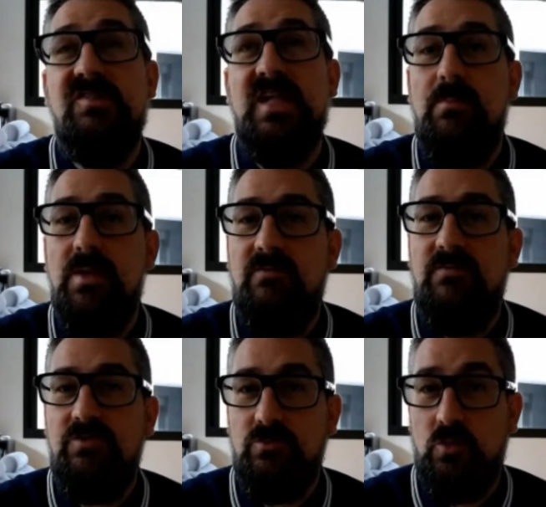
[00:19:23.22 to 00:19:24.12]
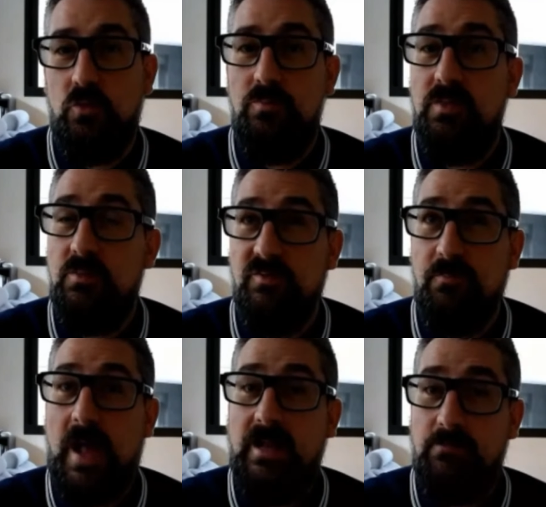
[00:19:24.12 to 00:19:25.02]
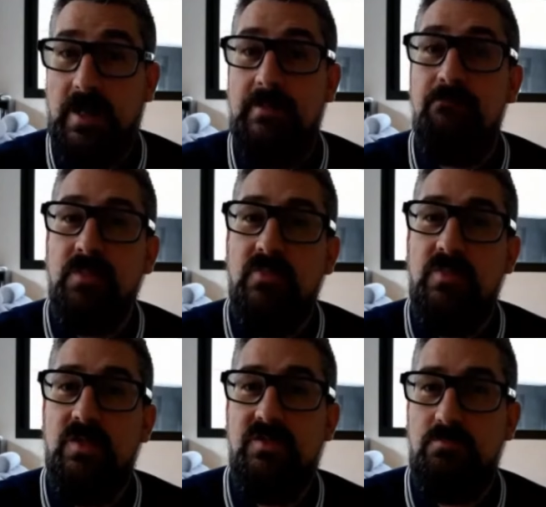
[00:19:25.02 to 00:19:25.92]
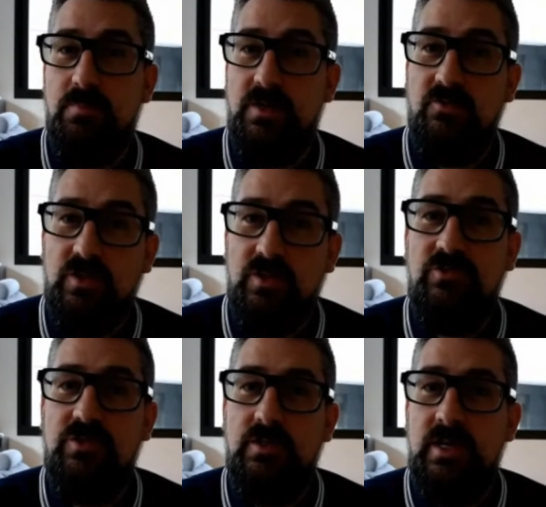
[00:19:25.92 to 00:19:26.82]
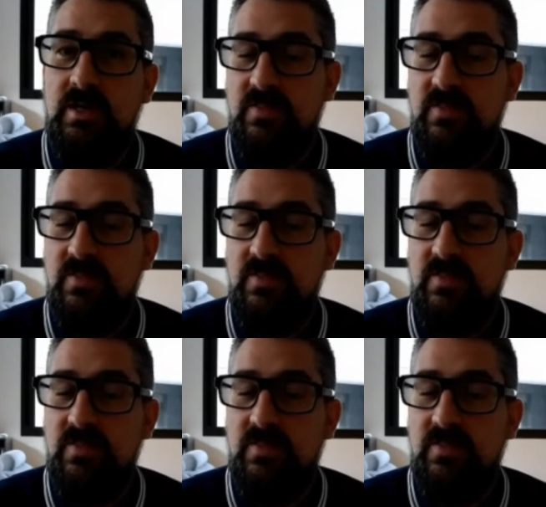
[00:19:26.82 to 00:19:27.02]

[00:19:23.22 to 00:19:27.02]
semi-official document that is backed by this administration.